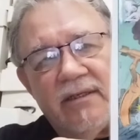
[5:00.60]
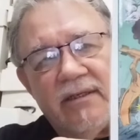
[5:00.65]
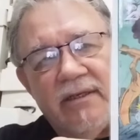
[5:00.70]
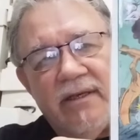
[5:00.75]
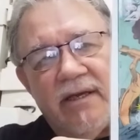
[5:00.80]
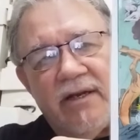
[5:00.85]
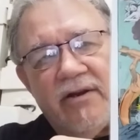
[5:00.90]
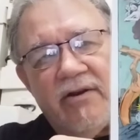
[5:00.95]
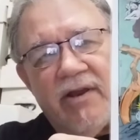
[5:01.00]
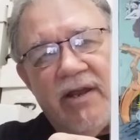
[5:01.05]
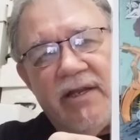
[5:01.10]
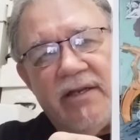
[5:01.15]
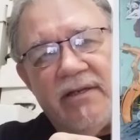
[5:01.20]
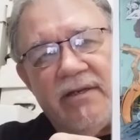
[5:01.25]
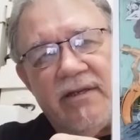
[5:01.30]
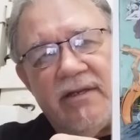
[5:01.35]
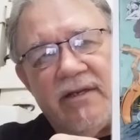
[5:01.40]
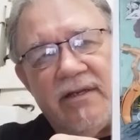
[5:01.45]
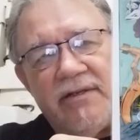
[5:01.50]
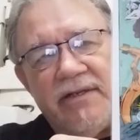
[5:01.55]
Got a great
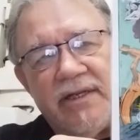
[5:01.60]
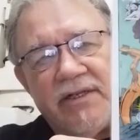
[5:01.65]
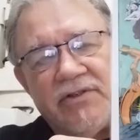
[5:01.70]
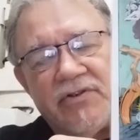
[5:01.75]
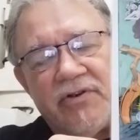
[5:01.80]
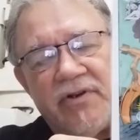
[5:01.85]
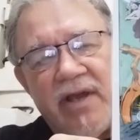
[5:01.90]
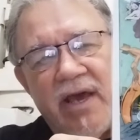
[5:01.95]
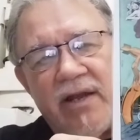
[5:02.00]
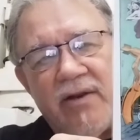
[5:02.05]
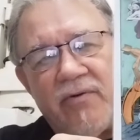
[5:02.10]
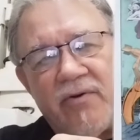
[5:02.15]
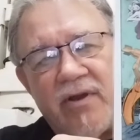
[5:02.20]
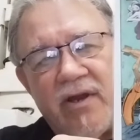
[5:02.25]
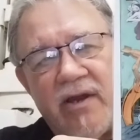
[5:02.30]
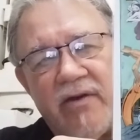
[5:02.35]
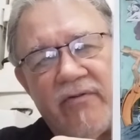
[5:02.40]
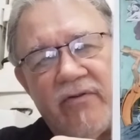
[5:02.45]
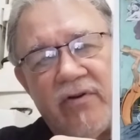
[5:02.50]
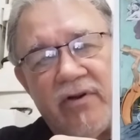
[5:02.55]
Dick Giordano
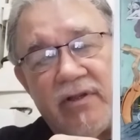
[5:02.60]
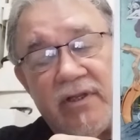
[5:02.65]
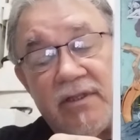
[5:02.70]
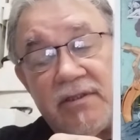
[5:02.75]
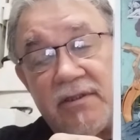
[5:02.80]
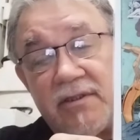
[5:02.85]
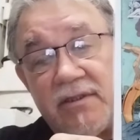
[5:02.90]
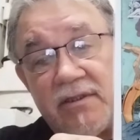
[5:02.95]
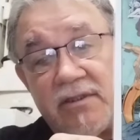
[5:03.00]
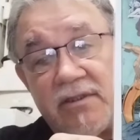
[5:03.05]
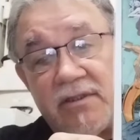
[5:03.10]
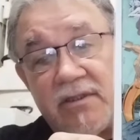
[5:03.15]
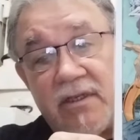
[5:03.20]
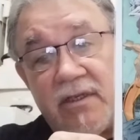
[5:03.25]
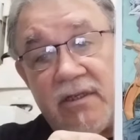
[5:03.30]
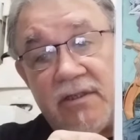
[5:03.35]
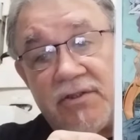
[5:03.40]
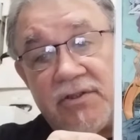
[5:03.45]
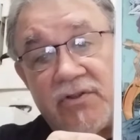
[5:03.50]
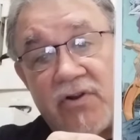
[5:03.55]
cover, and this is
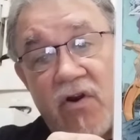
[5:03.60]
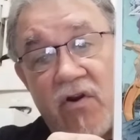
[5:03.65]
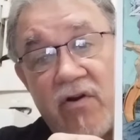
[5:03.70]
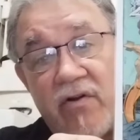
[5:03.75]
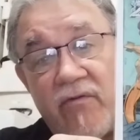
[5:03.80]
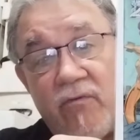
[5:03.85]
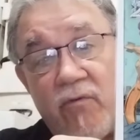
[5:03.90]
the start of